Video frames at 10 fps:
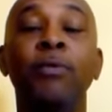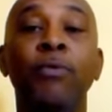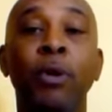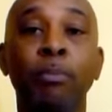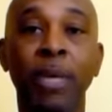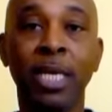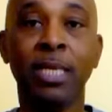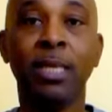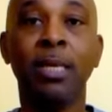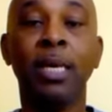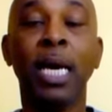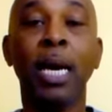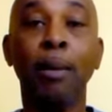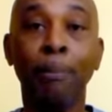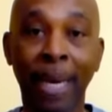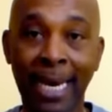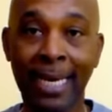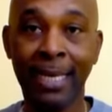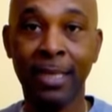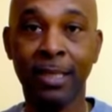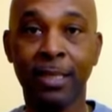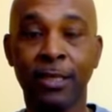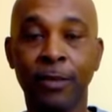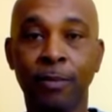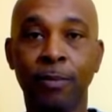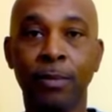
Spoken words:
from meat madness.